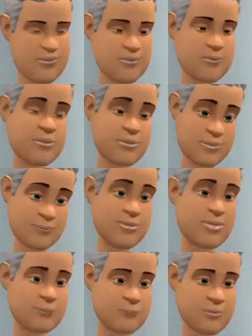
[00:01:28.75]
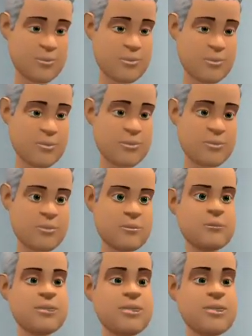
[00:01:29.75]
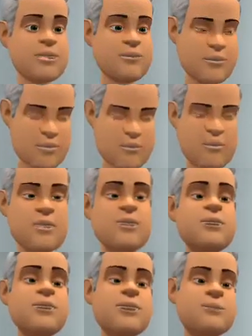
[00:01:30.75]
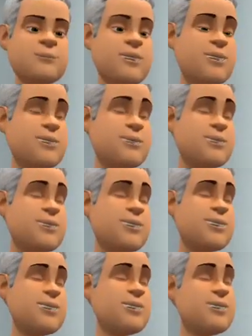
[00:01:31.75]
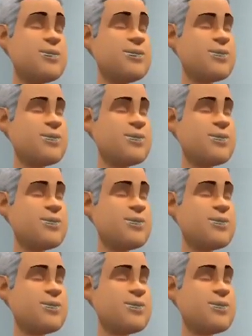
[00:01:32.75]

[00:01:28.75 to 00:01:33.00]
Because I'm happy, clap along if you feel like happiness is the truth.